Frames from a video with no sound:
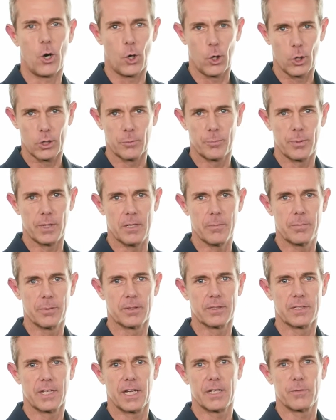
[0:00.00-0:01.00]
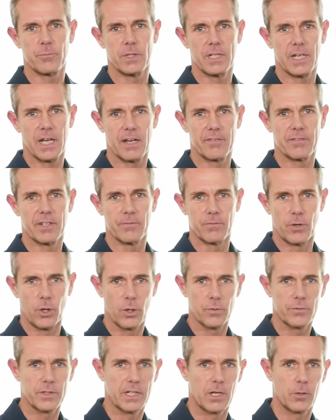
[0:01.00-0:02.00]
all the people that we have
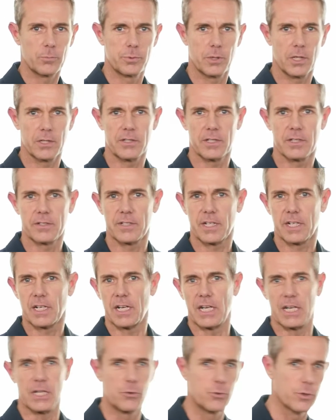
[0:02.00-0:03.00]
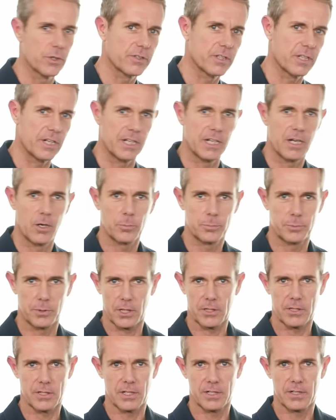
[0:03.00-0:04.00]
involved in our projects, that are interested in our
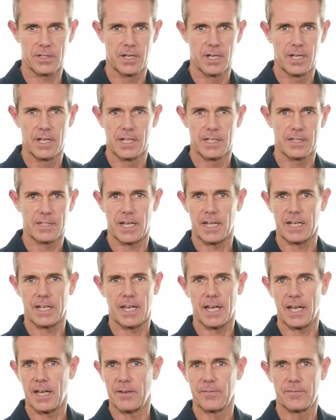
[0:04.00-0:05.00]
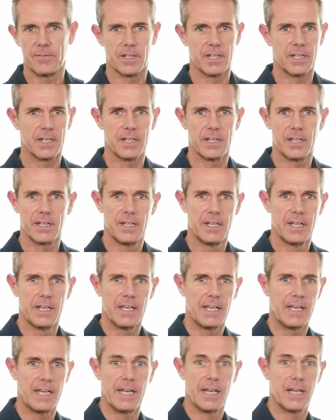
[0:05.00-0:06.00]
project, that have a
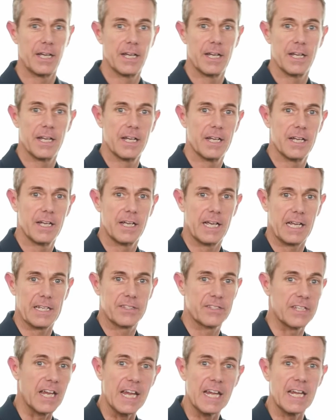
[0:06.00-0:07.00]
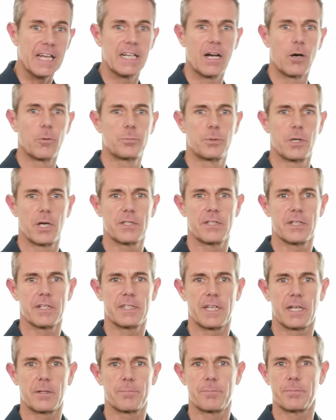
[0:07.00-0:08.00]
say in our project,
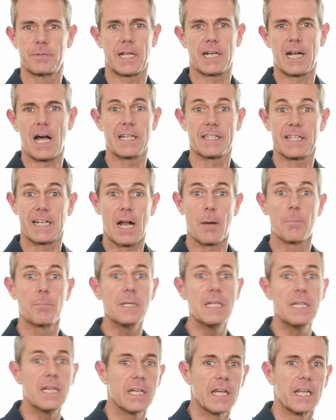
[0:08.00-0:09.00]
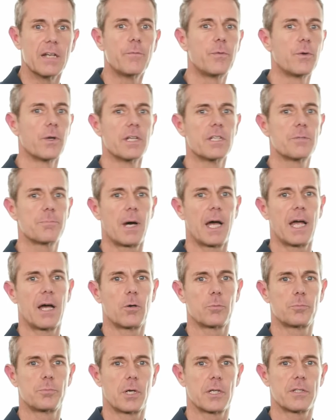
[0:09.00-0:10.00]
that are being influenced by our
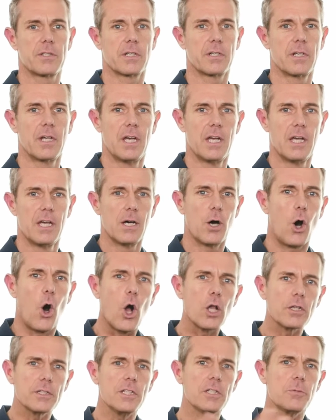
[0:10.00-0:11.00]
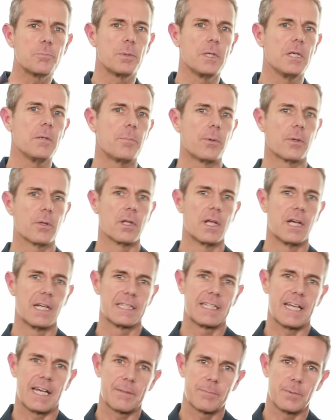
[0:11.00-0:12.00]
project. All these people
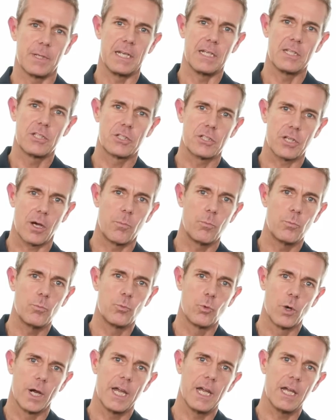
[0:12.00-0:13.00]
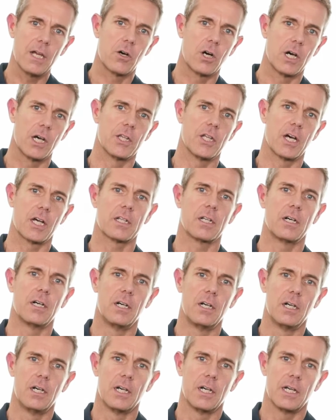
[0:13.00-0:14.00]
that in some way or another
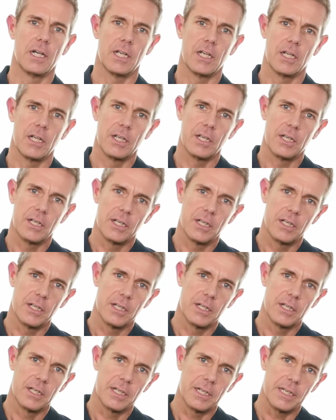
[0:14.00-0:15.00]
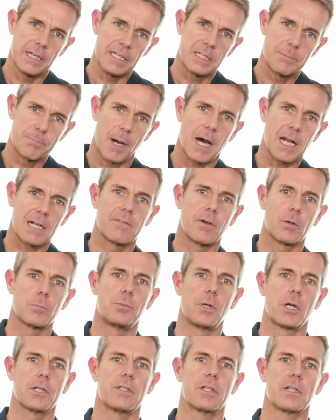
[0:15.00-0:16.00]
is part of our
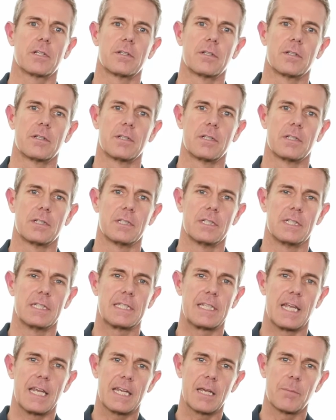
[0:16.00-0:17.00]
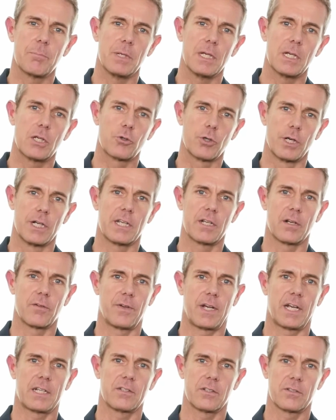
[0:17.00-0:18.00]
project, they can be critical
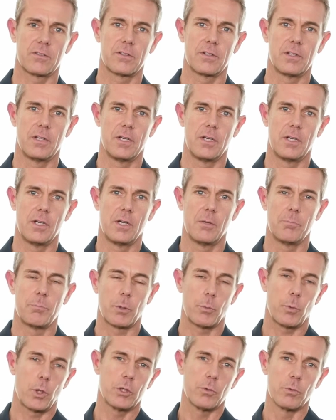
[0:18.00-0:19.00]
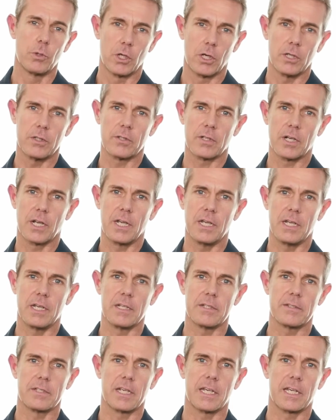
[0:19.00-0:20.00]
factors. But what you learn today
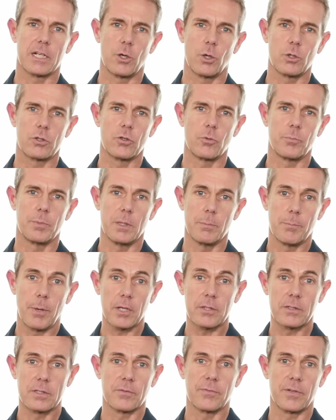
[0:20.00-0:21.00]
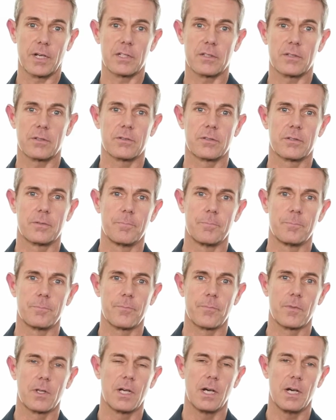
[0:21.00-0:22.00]
is they can also be positive factors.
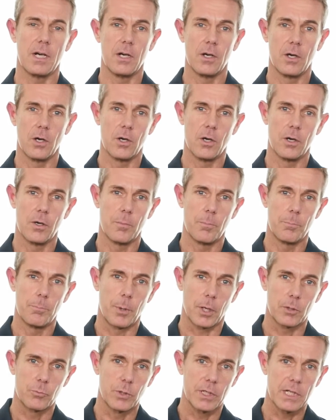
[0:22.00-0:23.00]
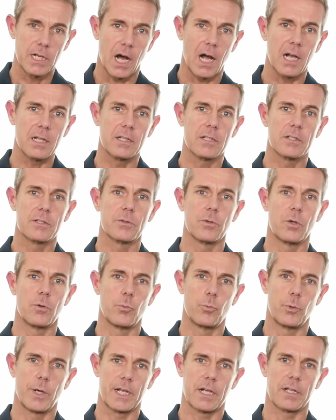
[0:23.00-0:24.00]
But regardless
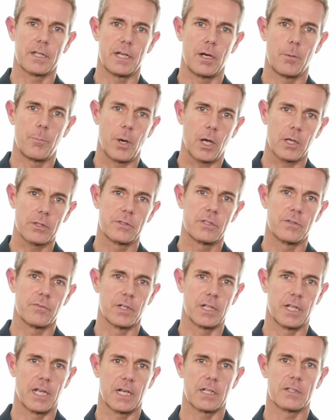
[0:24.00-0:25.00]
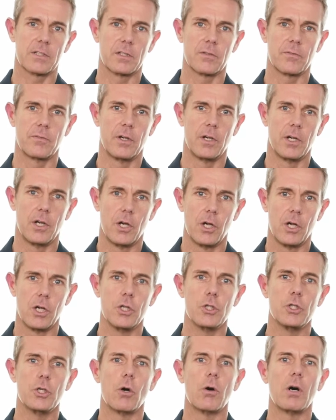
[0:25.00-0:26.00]
whether they are positive or negative,
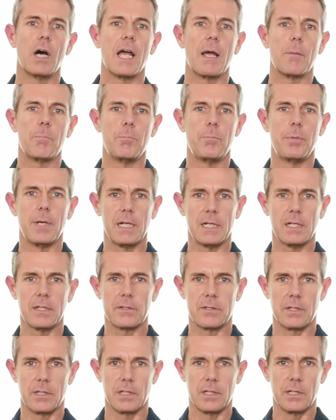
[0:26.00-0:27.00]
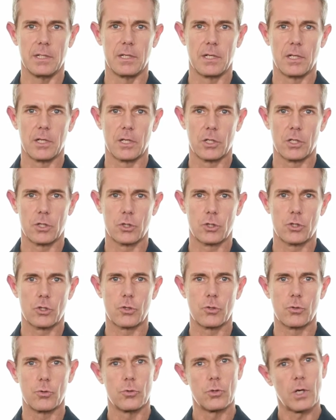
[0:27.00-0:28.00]
your ability
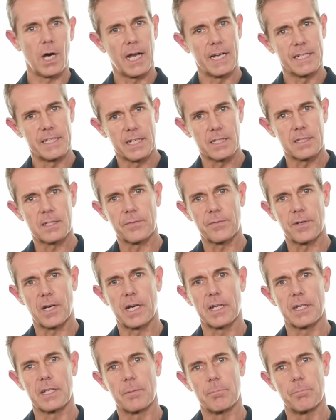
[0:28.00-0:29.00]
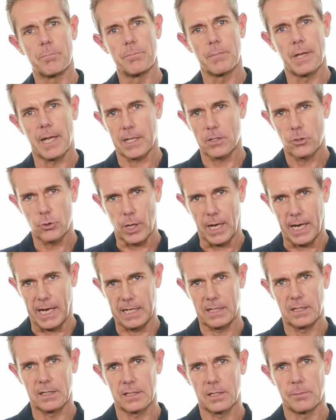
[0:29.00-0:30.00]
to identify them and to
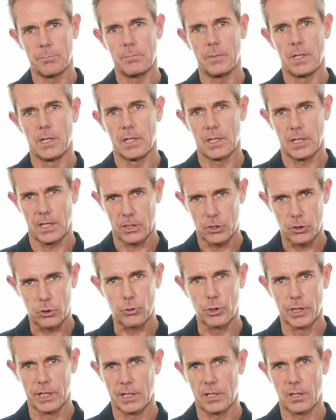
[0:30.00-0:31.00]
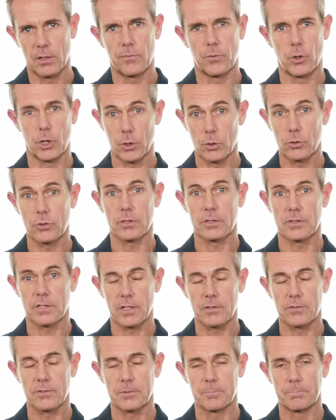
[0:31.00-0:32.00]
handle them is critical for your
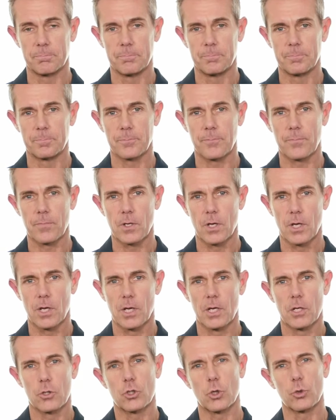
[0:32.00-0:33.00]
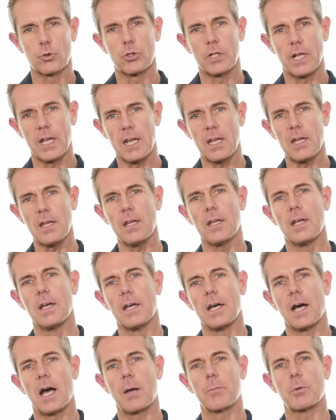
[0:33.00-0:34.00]
success. So today
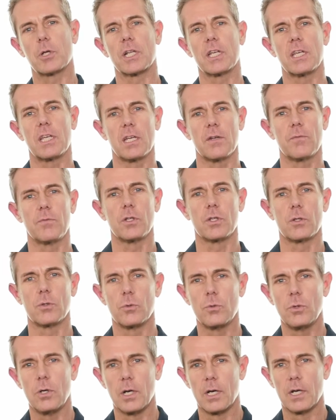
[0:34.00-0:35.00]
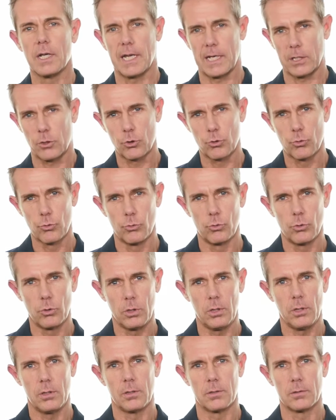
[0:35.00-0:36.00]
I'm going to give you a
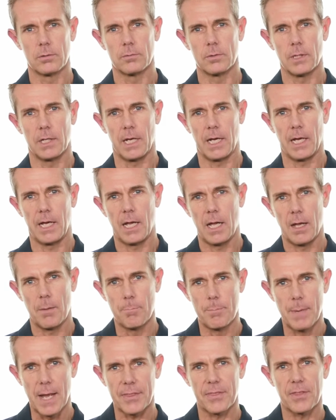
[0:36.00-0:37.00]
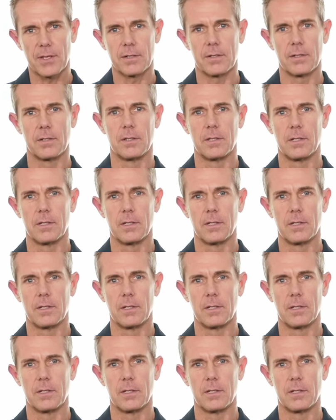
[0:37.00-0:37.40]
tool, a method